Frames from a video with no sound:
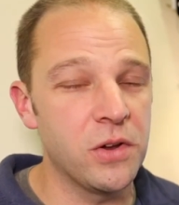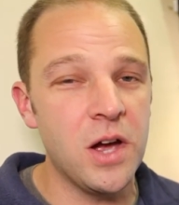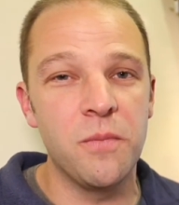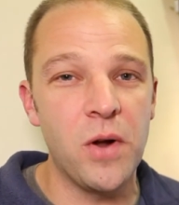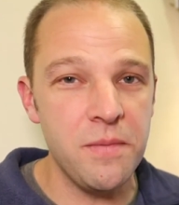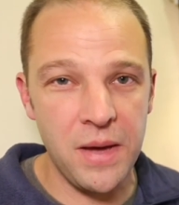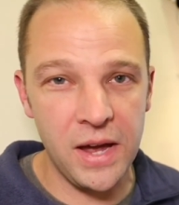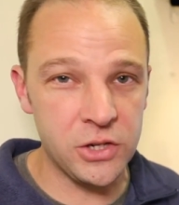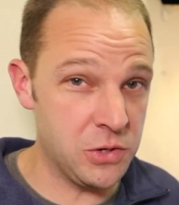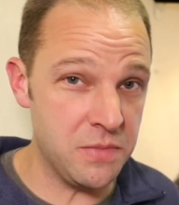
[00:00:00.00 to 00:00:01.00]
It'll come right
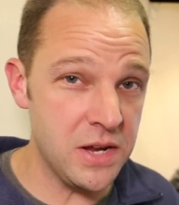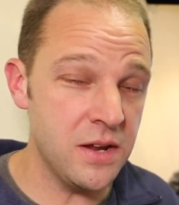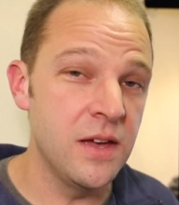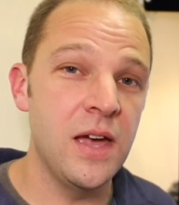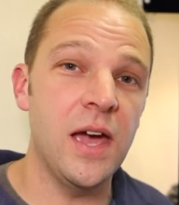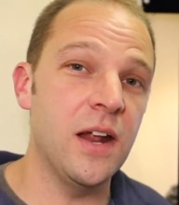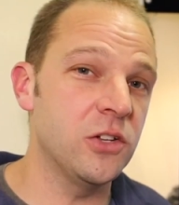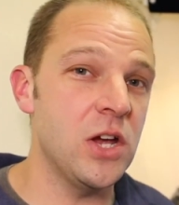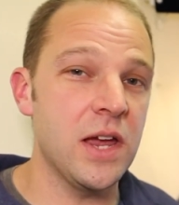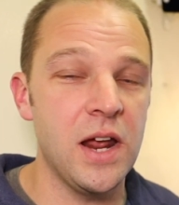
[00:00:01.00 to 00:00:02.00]
back to me and
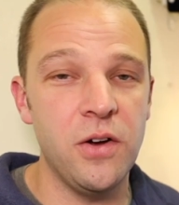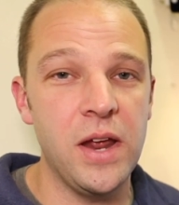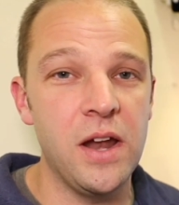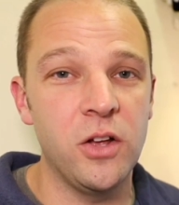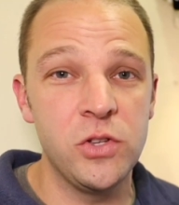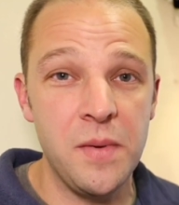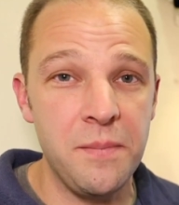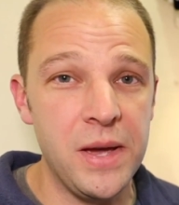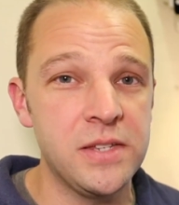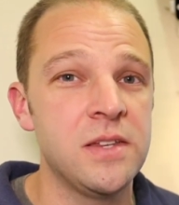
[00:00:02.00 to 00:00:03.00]
I'll check it out and I'll do my
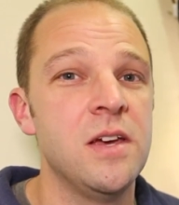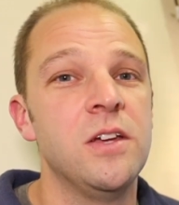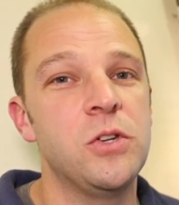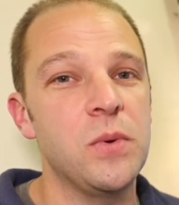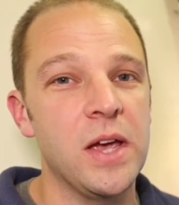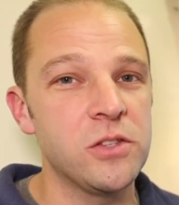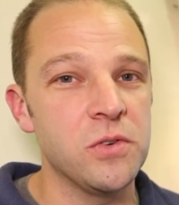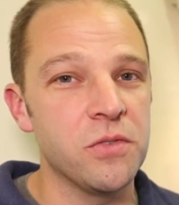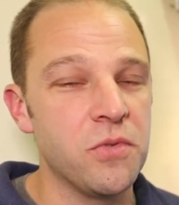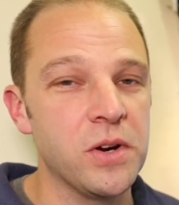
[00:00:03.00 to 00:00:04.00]
best to
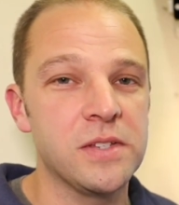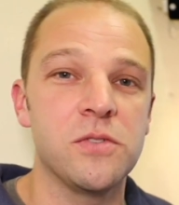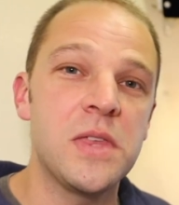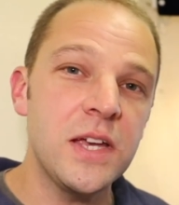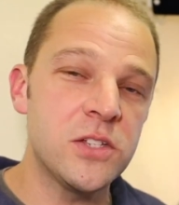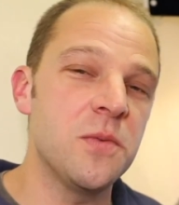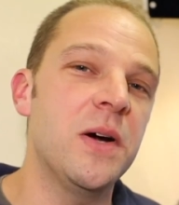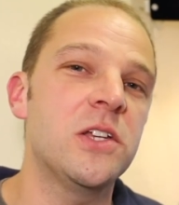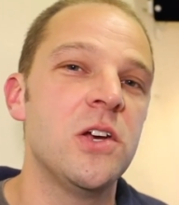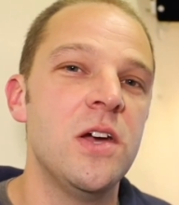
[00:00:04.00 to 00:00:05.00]
answer it for you. So thanks so
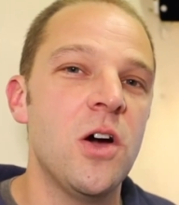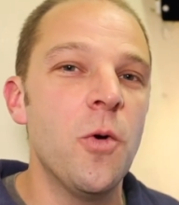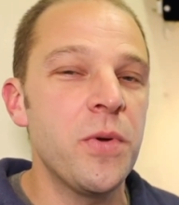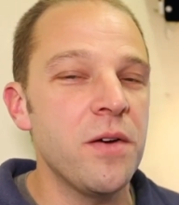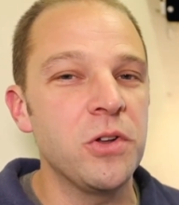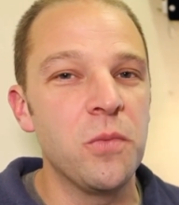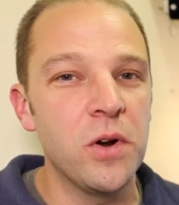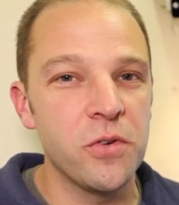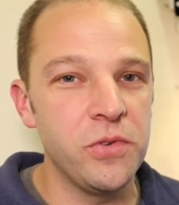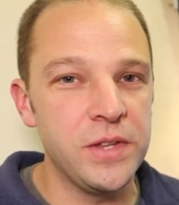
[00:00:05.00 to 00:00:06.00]
much. Hope you're having a
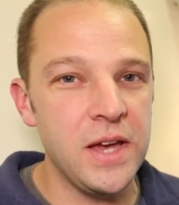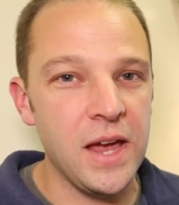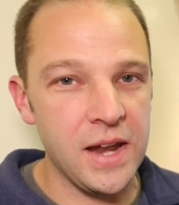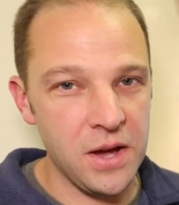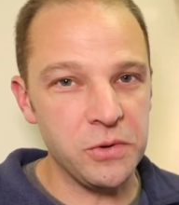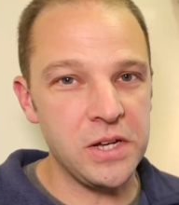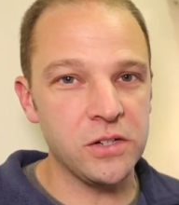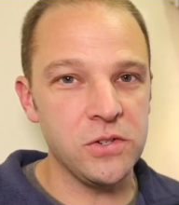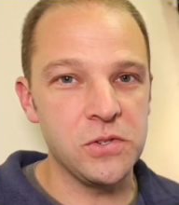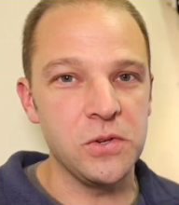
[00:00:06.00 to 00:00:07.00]
wonderful day, and I will
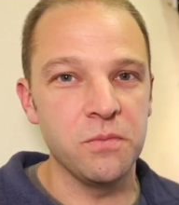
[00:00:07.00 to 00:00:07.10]
talk to you soon.